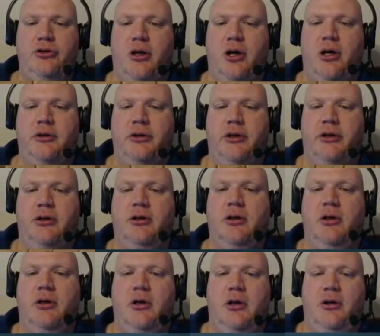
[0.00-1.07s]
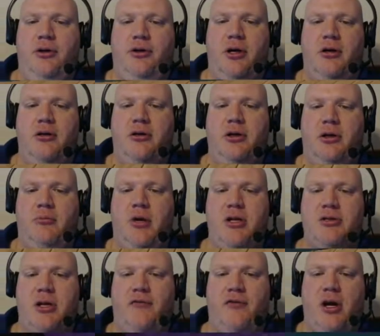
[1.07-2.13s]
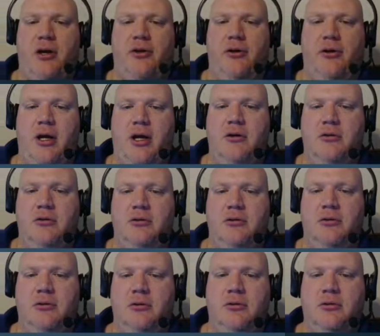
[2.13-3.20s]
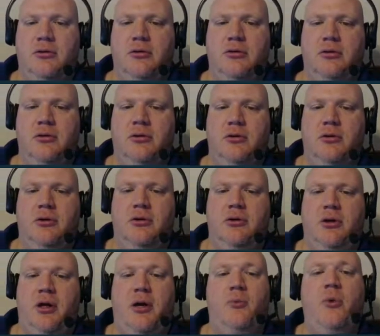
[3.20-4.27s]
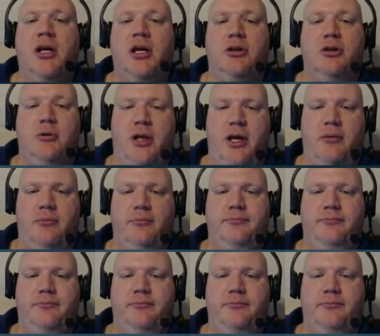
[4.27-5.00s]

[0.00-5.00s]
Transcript: not the dirt and mess that I've got out there now. And we can do that.